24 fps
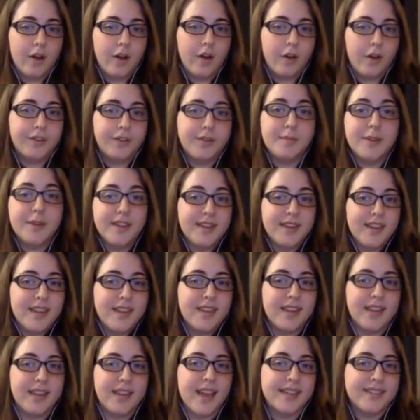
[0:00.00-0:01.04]
Ultimately,
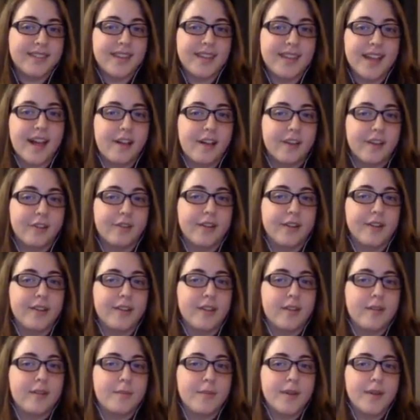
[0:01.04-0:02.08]
the guessing
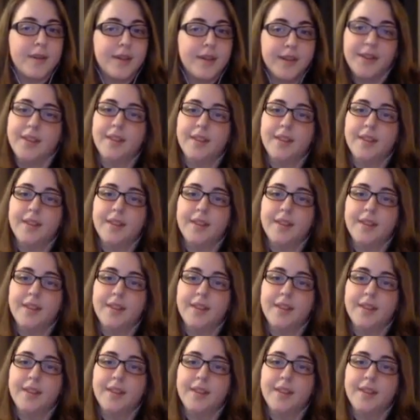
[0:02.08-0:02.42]
algorithm